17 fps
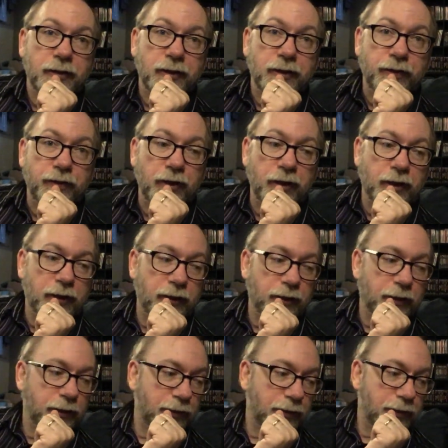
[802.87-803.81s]

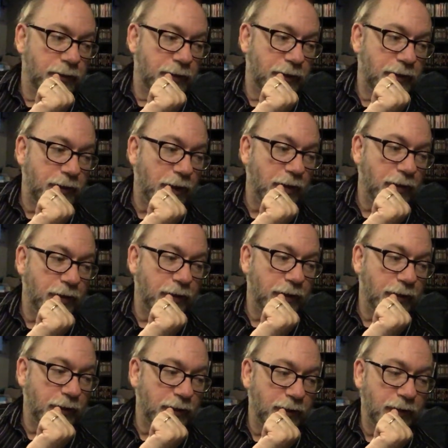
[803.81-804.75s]
The Silent
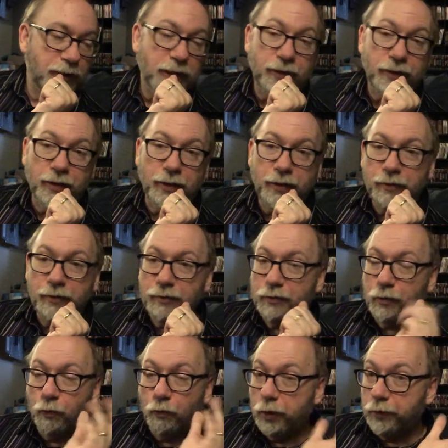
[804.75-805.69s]
Night, Deadly Night,
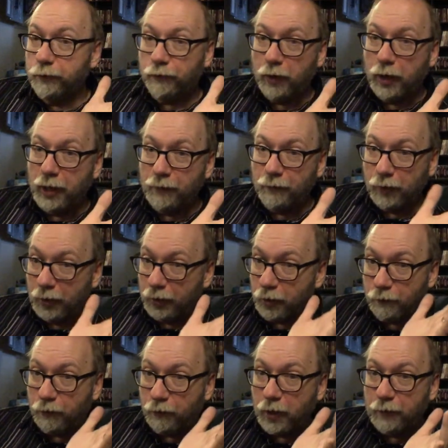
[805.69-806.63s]
one to five. I like
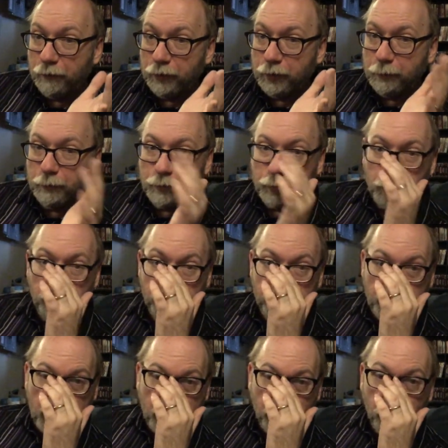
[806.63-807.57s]
all five of them. There's
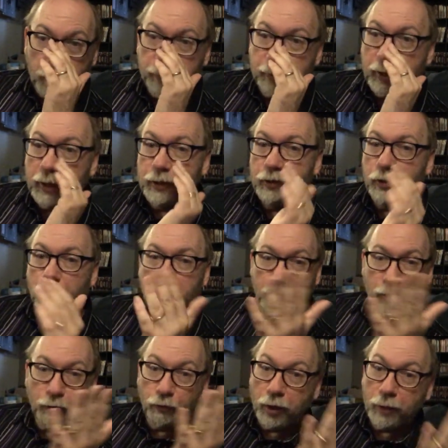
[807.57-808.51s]
not one that I don't
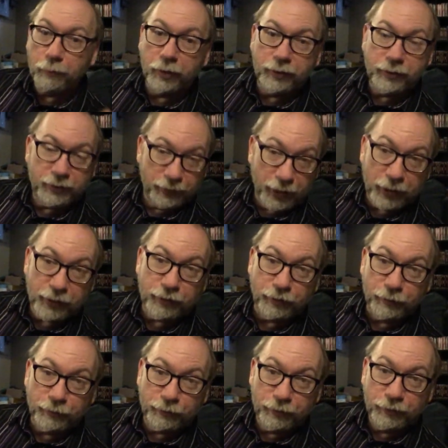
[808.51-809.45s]
like. Gremlins, thank
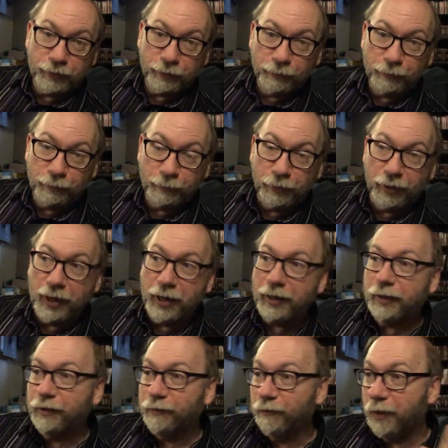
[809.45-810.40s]
you,
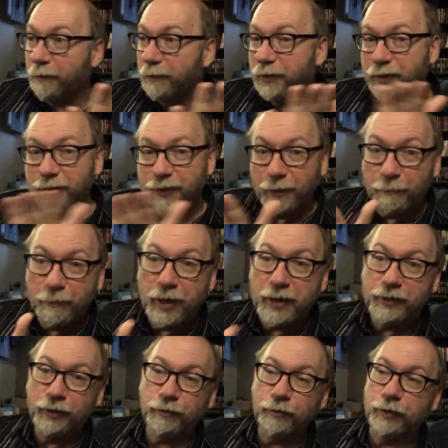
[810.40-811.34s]
Warlock. Gremlins is an
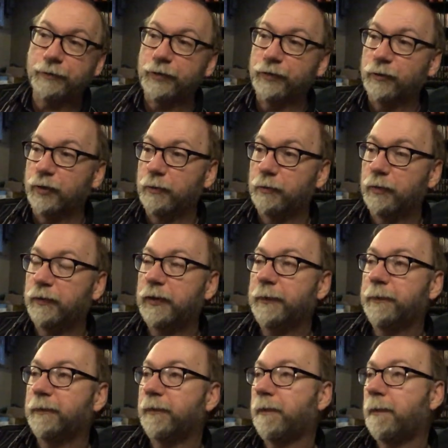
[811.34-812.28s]
amazing Christmas horror movie.
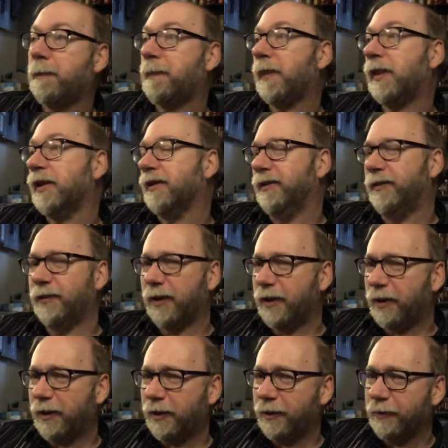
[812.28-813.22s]

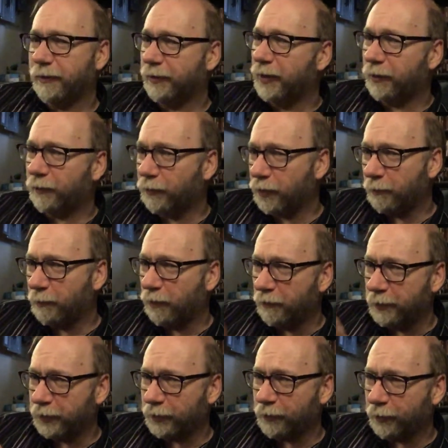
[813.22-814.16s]
Die Hard, not a horror movie,
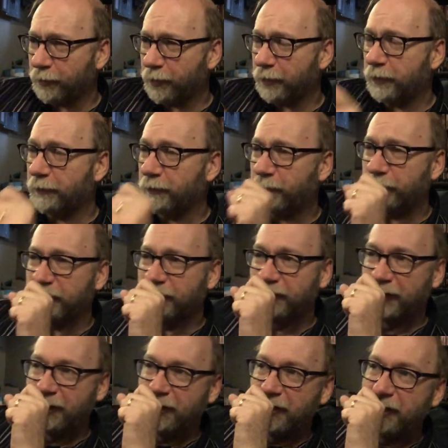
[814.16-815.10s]
but it's a great Christmas movie.
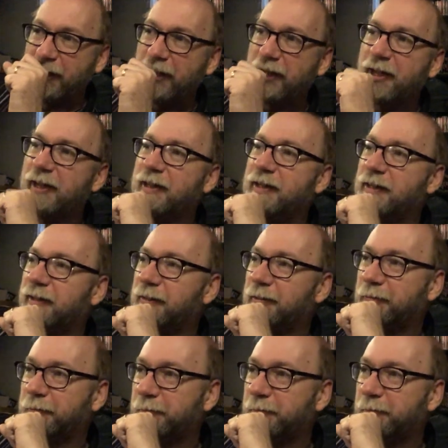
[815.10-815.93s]
Uh,